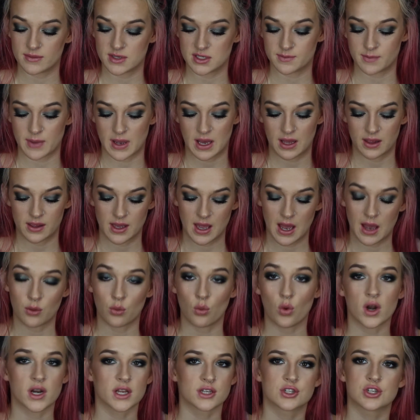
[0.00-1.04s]
this palette, I
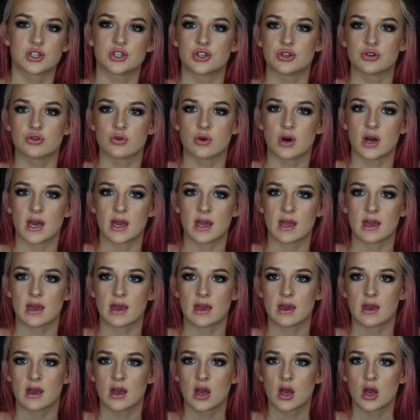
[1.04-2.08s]
wanted to do
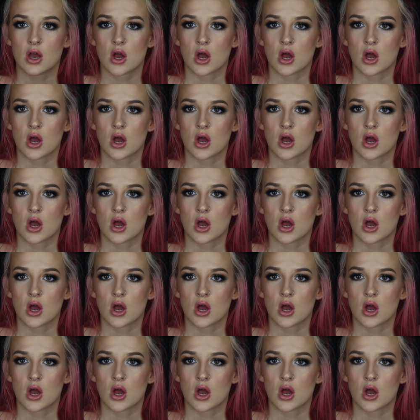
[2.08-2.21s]
a